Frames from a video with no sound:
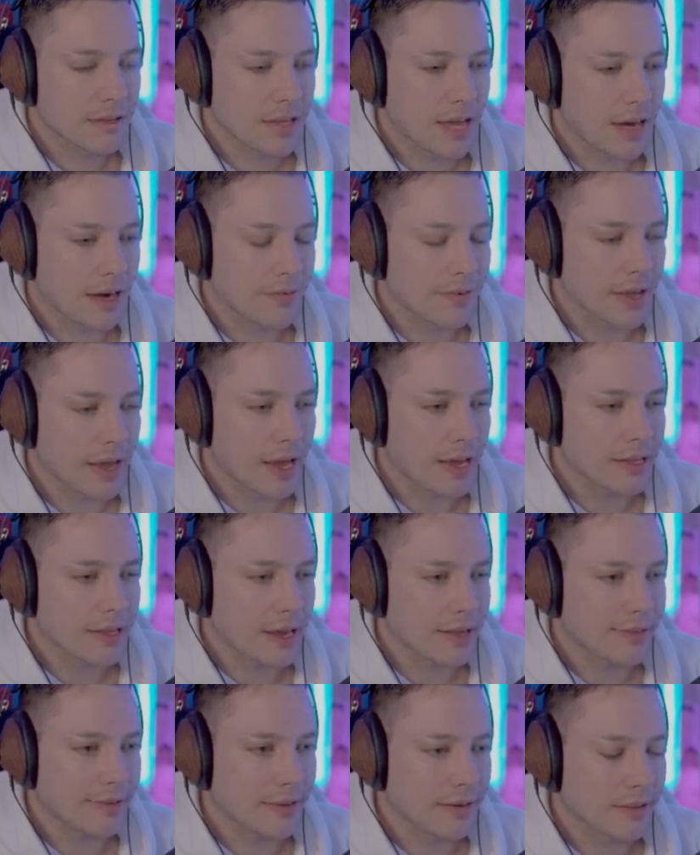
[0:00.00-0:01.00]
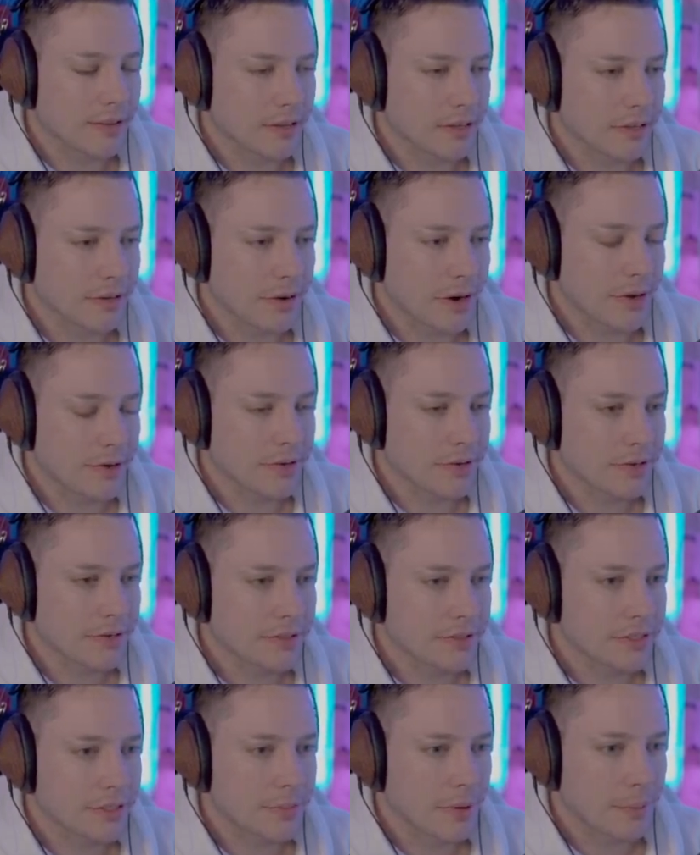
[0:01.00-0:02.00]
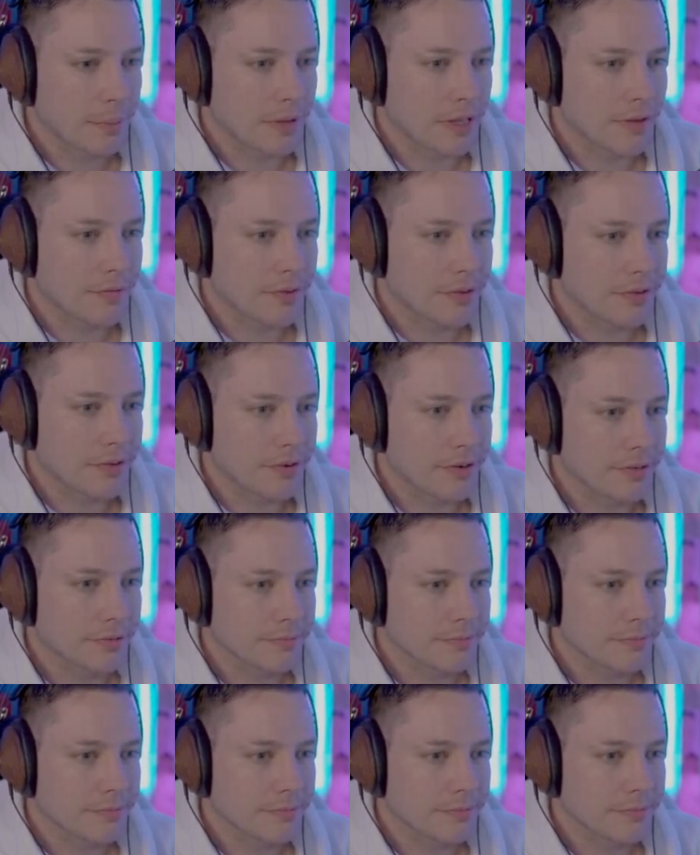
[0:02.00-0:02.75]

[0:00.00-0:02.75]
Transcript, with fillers: Kind of, yeah. I, I tend to look at the ground just to make my life easier.